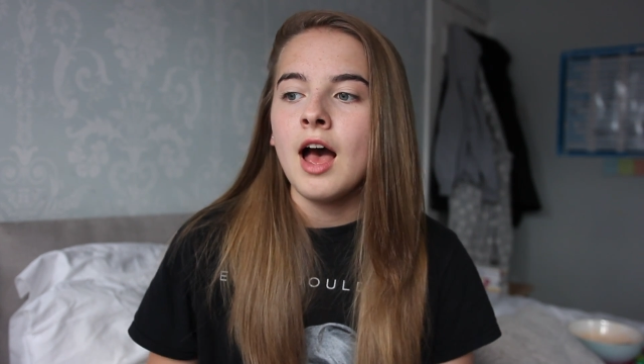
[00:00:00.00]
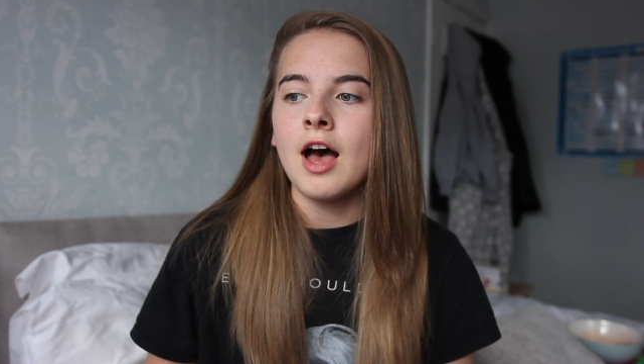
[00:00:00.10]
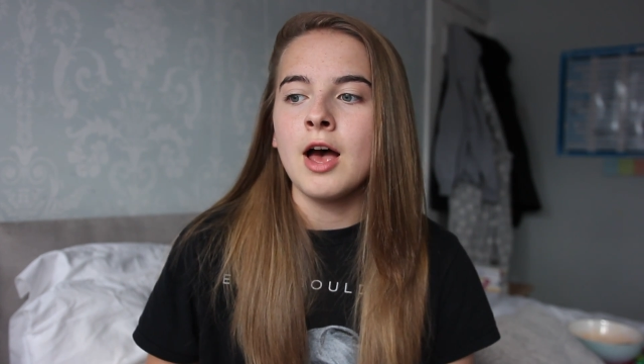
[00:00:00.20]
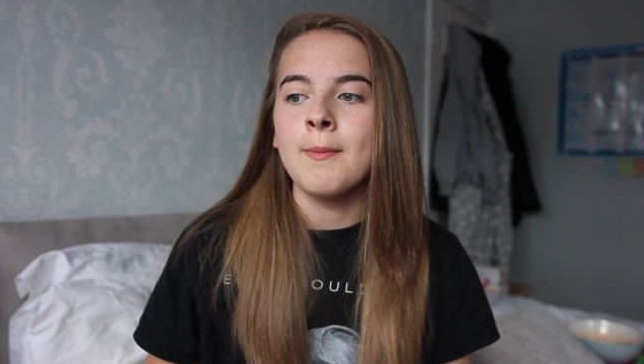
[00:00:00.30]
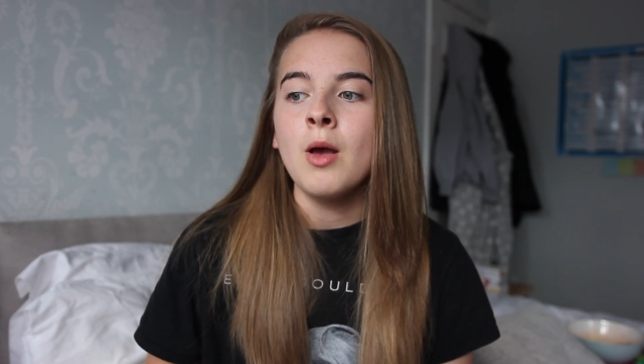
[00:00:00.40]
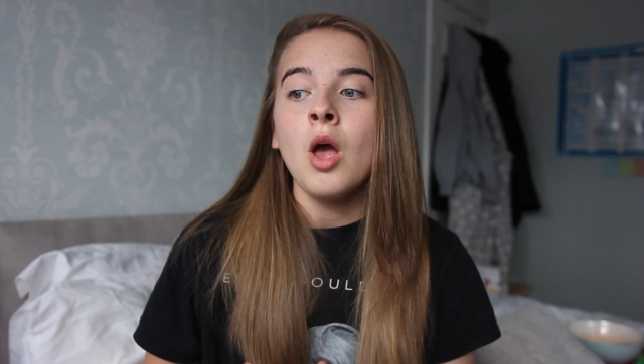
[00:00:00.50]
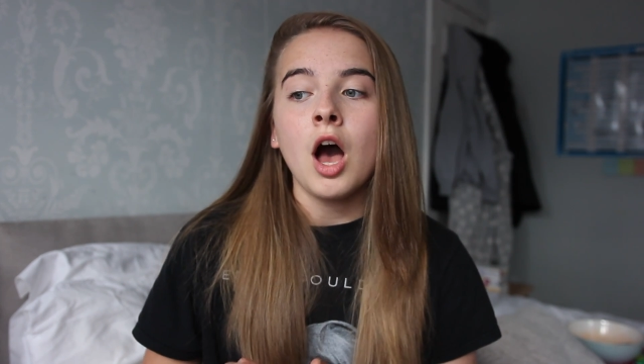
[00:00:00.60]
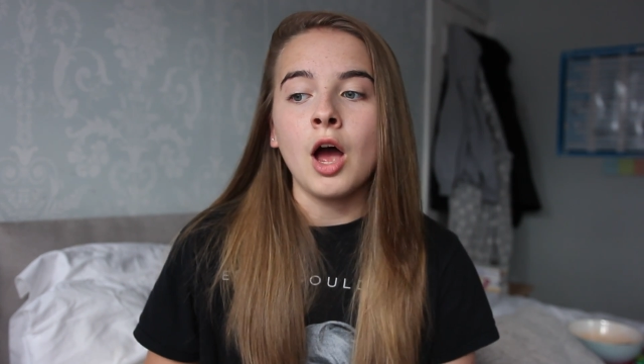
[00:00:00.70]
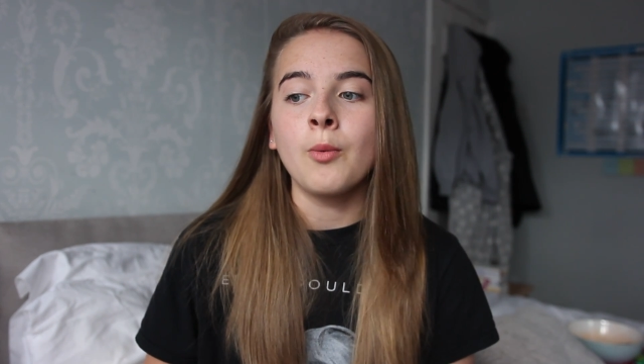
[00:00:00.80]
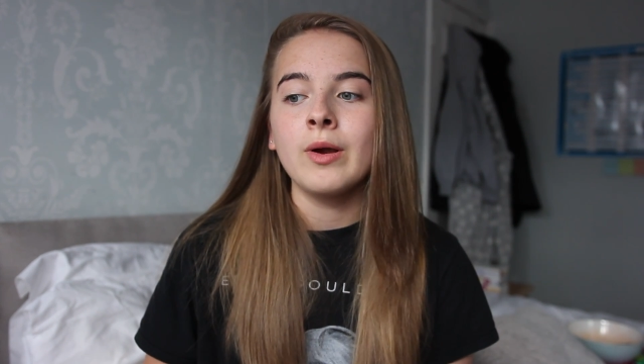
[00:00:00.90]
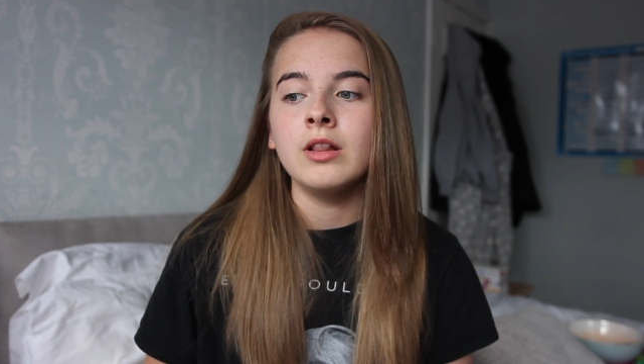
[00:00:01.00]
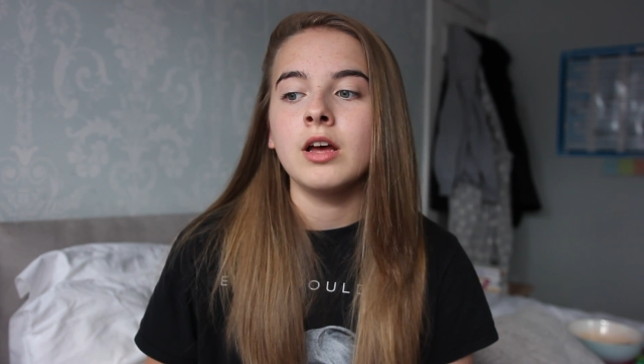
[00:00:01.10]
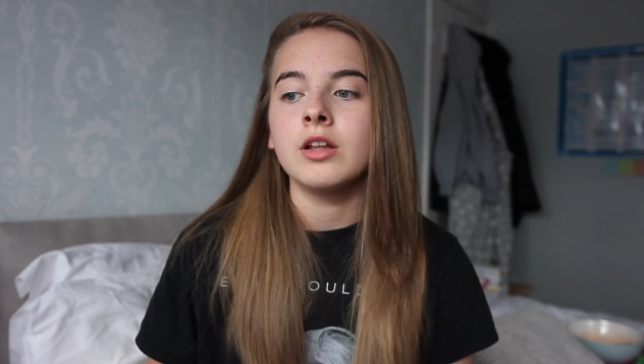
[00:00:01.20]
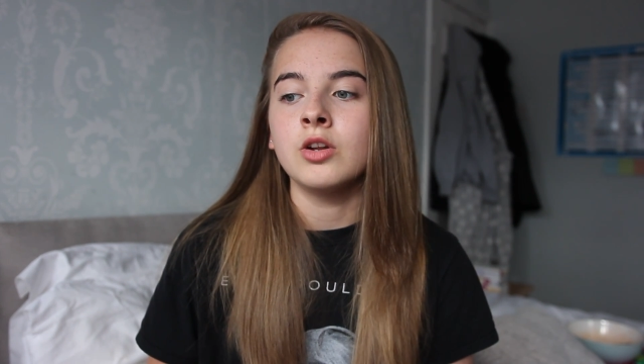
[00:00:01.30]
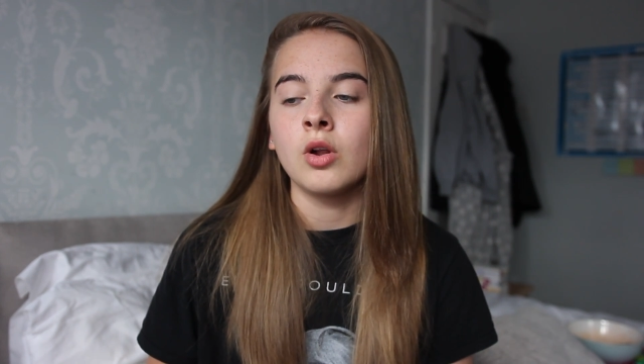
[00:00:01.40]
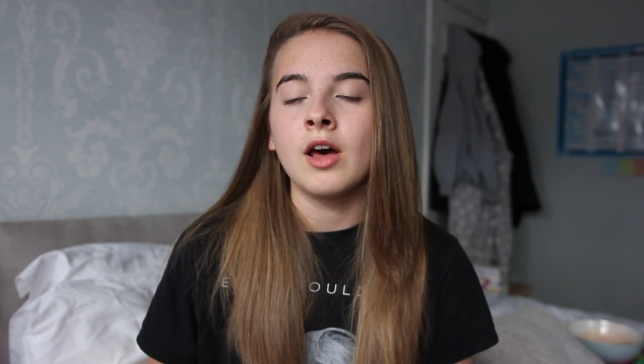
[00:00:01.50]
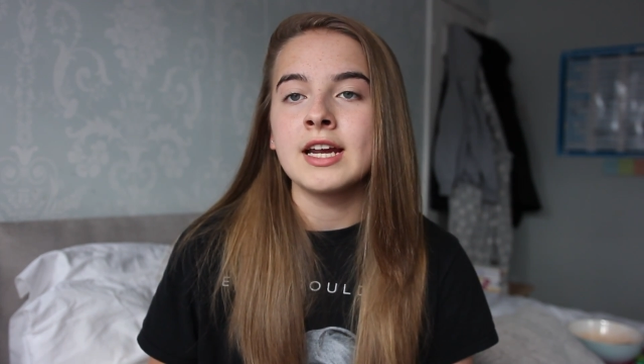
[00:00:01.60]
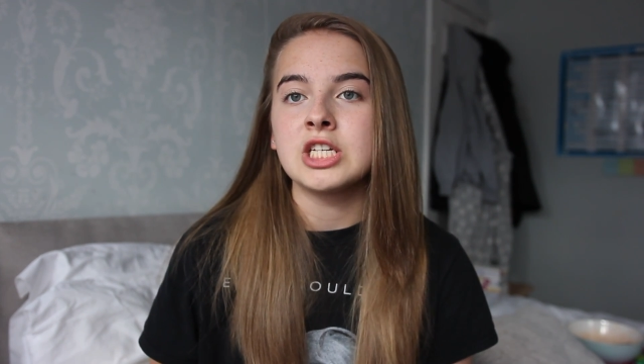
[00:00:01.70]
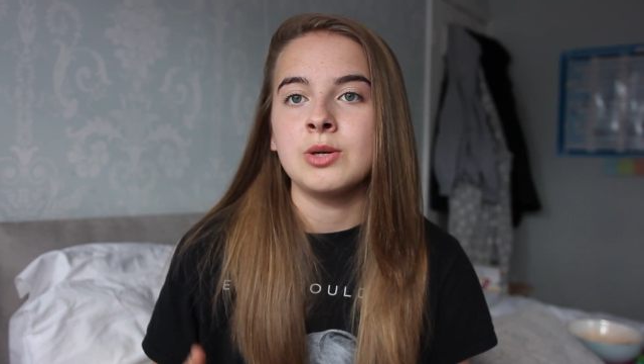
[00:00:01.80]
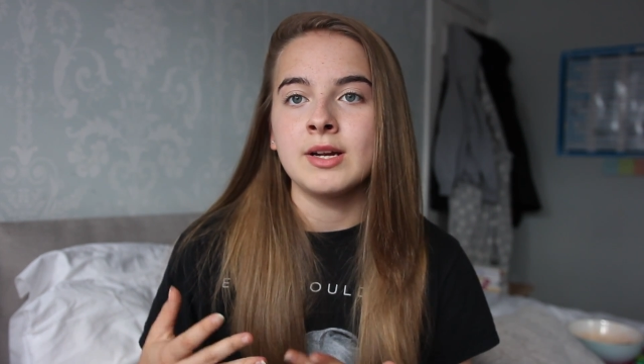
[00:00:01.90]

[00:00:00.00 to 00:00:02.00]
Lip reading: I will not lie to you,